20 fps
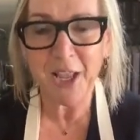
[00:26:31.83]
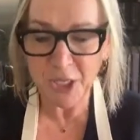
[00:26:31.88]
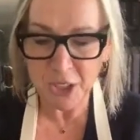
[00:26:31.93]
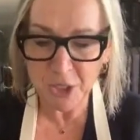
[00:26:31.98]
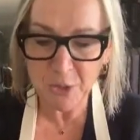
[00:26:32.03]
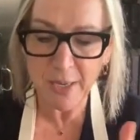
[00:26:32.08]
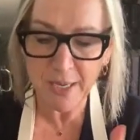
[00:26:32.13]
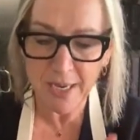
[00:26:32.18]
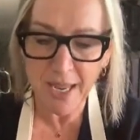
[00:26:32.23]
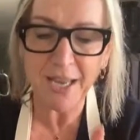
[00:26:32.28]

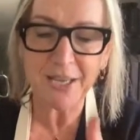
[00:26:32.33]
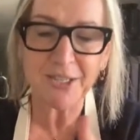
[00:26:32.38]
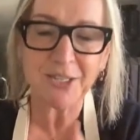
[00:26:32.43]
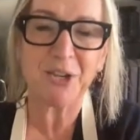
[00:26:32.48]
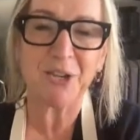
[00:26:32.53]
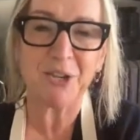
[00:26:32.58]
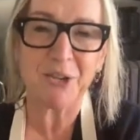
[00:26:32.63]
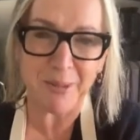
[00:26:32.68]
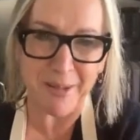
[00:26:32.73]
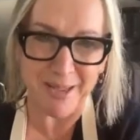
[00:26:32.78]
So I cut
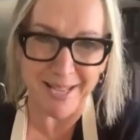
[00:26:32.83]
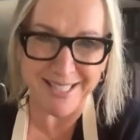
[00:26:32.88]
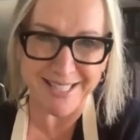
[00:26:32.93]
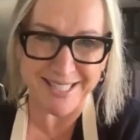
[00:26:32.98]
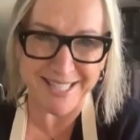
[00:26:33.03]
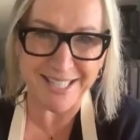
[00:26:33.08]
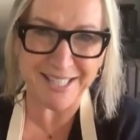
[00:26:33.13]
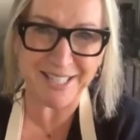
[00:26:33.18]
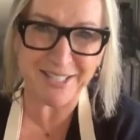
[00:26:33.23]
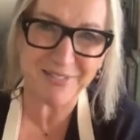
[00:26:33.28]
2
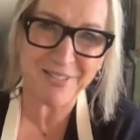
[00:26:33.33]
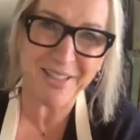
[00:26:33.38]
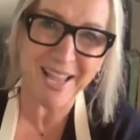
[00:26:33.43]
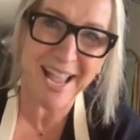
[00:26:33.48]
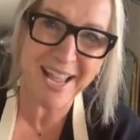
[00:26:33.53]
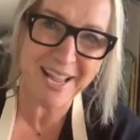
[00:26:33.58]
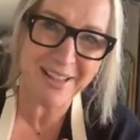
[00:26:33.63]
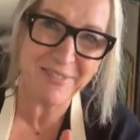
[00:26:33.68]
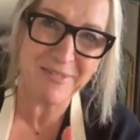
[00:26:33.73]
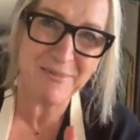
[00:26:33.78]
pieces of
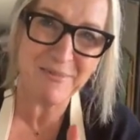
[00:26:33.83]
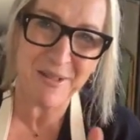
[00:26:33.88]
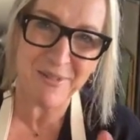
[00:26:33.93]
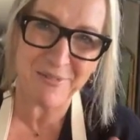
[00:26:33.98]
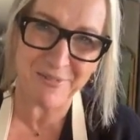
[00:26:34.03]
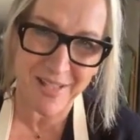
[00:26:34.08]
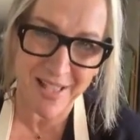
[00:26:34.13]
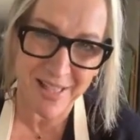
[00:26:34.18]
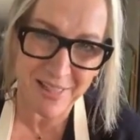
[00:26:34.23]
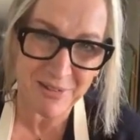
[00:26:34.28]
cake for my
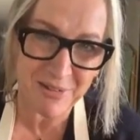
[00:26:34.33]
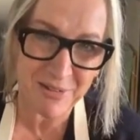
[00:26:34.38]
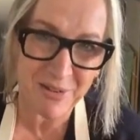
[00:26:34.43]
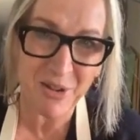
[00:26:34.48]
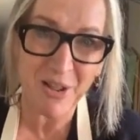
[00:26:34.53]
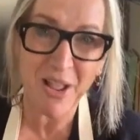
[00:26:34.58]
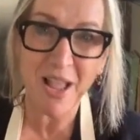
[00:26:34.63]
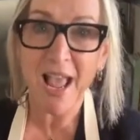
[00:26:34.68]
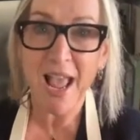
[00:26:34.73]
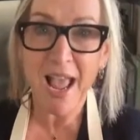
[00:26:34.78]

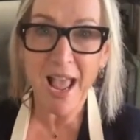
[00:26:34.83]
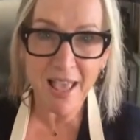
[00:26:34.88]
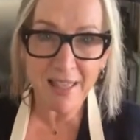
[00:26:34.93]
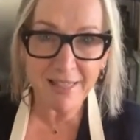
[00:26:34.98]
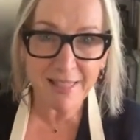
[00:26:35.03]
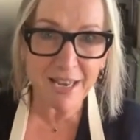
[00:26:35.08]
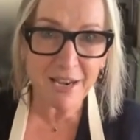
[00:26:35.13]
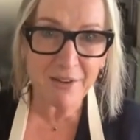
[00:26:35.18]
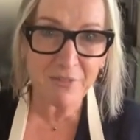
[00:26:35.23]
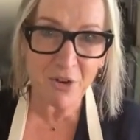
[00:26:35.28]
father-in-law.
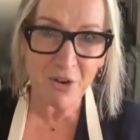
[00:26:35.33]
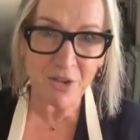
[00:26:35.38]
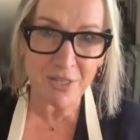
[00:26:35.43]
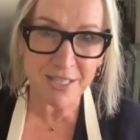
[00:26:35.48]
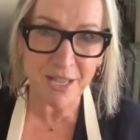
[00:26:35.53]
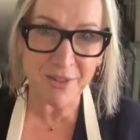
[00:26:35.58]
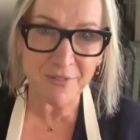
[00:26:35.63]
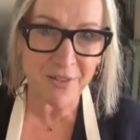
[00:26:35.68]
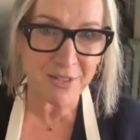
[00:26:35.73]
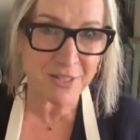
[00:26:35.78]
And then, of
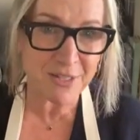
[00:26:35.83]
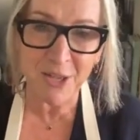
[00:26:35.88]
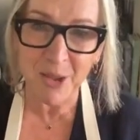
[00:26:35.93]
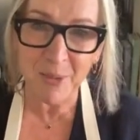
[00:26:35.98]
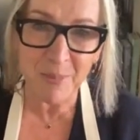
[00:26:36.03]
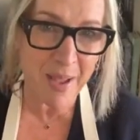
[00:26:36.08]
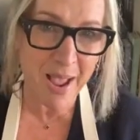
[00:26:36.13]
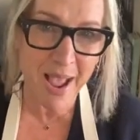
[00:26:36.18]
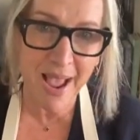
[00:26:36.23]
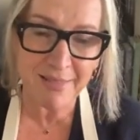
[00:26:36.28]
course, I felt
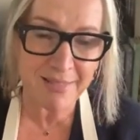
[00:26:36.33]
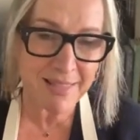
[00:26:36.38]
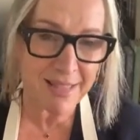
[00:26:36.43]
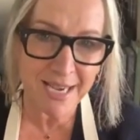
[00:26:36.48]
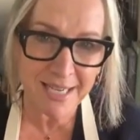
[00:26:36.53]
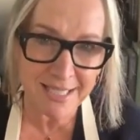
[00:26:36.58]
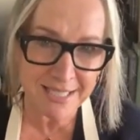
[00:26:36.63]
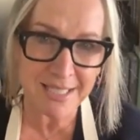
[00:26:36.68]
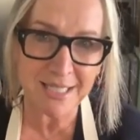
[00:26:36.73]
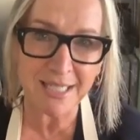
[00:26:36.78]
so bad that
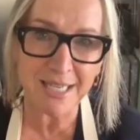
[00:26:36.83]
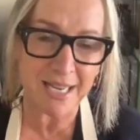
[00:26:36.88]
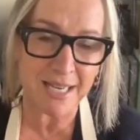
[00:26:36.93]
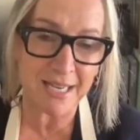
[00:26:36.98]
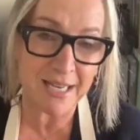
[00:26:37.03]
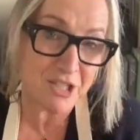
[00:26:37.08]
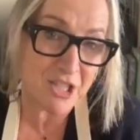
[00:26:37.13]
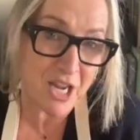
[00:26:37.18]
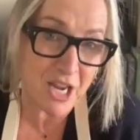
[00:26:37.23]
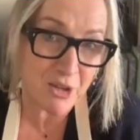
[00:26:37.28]
I didn't
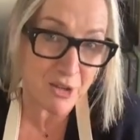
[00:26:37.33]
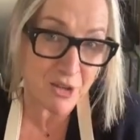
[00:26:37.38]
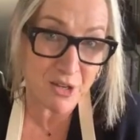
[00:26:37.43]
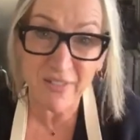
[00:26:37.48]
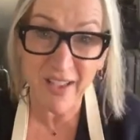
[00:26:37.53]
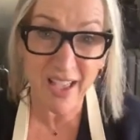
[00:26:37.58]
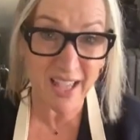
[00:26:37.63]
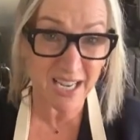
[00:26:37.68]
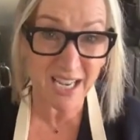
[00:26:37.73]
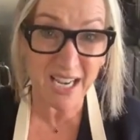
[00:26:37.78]
let... Jake could
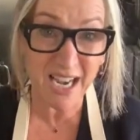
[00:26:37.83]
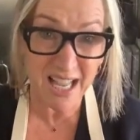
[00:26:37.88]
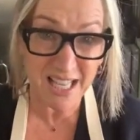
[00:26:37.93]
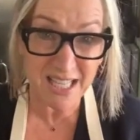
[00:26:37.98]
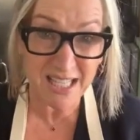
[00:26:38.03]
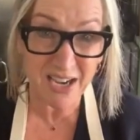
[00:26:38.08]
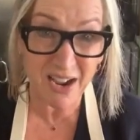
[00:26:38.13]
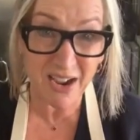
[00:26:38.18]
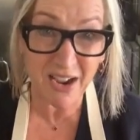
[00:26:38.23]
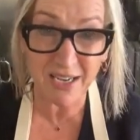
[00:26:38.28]
have had it
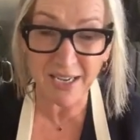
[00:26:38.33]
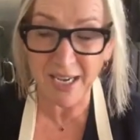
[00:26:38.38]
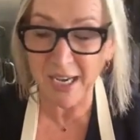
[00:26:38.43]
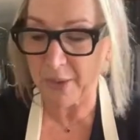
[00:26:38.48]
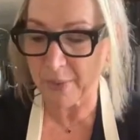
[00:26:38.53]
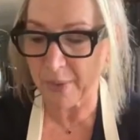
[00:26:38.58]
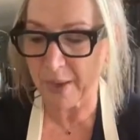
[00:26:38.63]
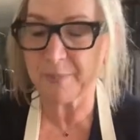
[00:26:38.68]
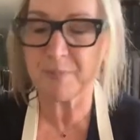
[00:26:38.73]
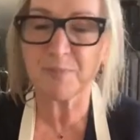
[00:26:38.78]
last night.
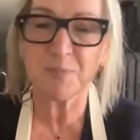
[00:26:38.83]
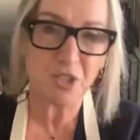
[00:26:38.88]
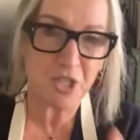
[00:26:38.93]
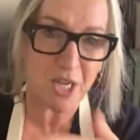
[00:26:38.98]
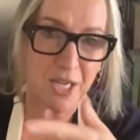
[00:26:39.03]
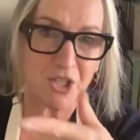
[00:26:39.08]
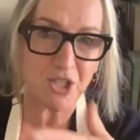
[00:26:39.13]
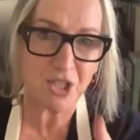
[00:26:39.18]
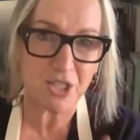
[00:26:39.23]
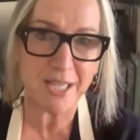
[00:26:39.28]
Anyway,
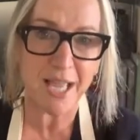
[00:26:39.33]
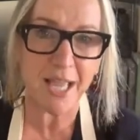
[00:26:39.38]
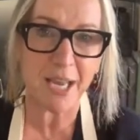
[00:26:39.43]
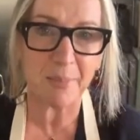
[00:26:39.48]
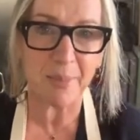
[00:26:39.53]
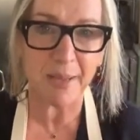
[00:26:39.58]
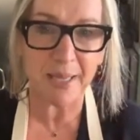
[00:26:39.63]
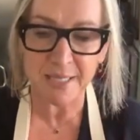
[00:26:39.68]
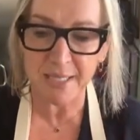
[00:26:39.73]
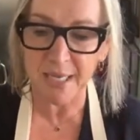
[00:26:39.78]
Jake's just had
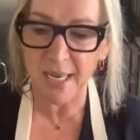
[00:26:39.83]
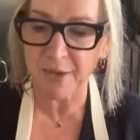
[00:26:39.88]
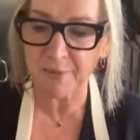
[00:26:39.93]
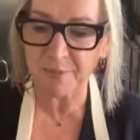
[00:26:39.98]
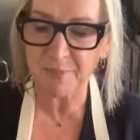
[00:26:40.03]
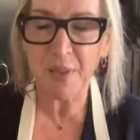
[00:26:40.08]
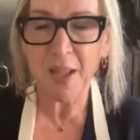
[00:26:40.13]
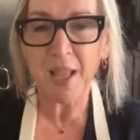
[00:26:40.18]
a piece now.